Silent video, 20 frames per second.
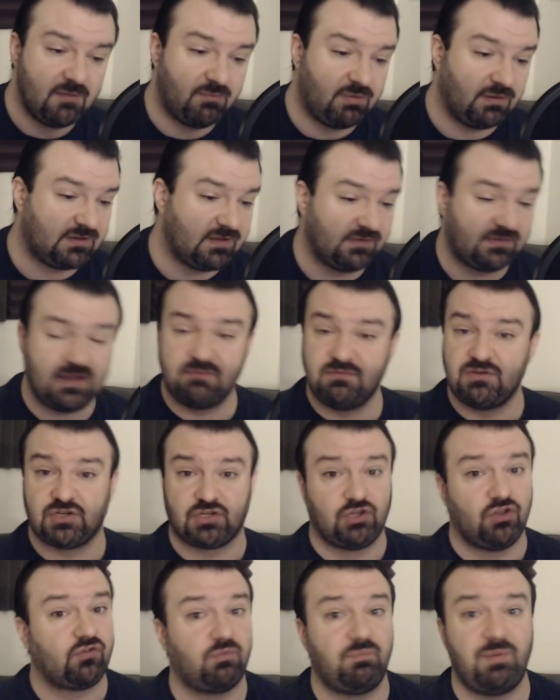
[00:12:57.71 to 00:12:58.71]
But this game
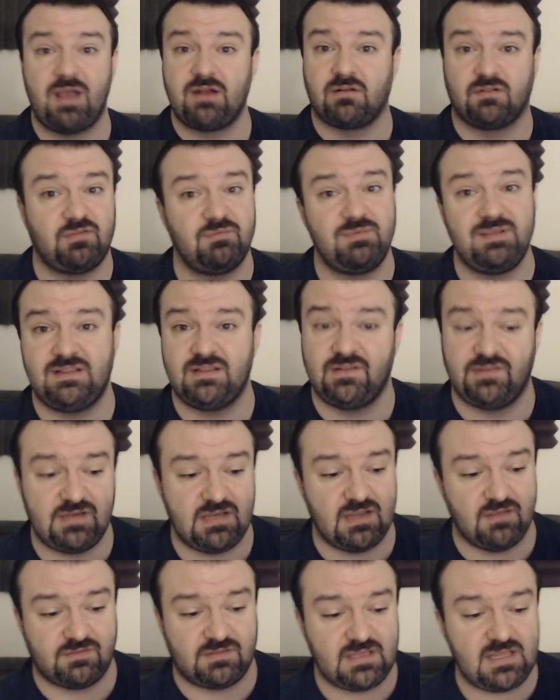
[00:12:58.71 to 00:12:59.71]
just looks better to me than
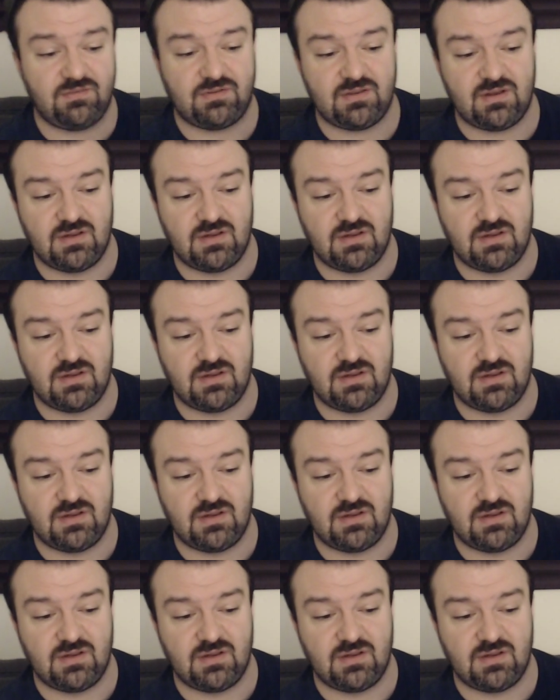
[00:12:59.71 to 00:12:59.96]
Sea of Thieves.